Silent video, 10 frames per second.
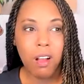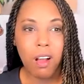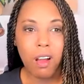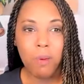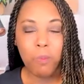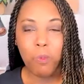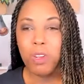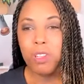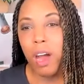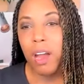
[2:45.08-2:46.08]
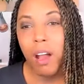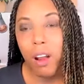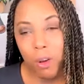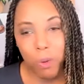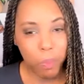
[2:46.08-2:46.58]
we're not
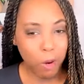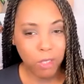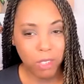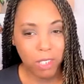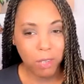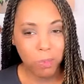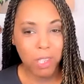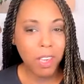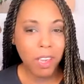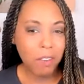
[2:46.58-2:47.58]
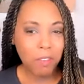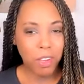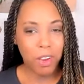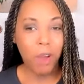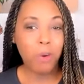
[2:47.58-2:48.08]
our own person and we can't
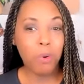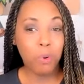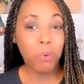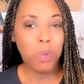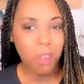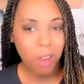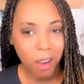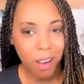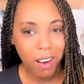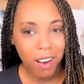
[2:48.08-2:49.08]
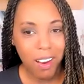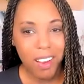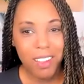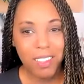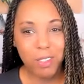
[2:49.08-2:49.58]
figure out who we are.
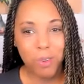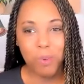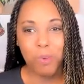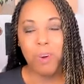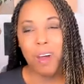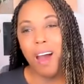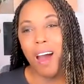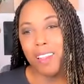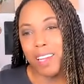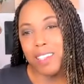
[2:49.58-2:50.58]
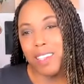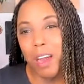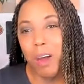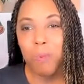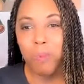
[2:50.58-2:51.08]
So I like to
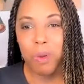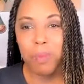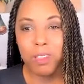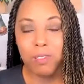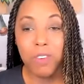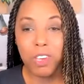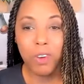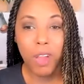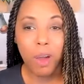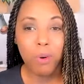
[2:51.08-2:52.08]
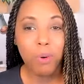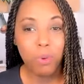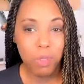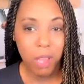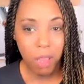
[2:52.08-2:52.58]
help women figure out
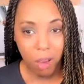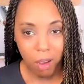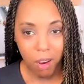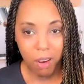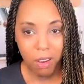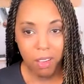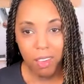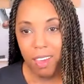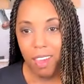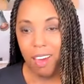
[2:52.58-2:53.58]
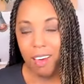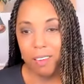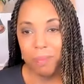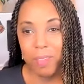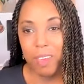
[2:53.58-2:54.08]
who they are,
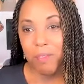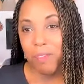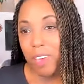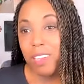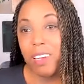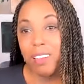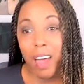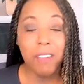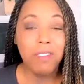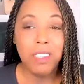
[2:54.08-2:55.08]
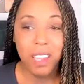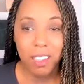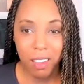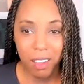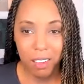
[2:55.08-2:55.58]
invent a life that they
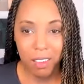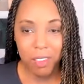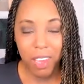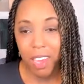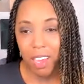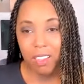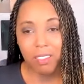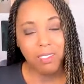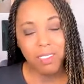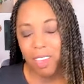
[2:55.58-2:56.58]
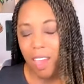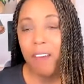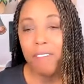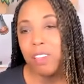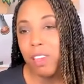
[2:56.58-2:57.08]
love, and
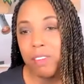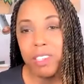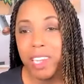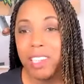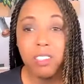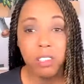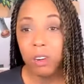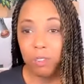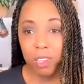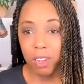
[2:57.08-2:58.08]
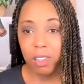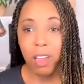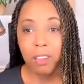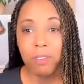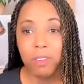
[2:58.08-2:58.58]
have the love that they deserve in their life.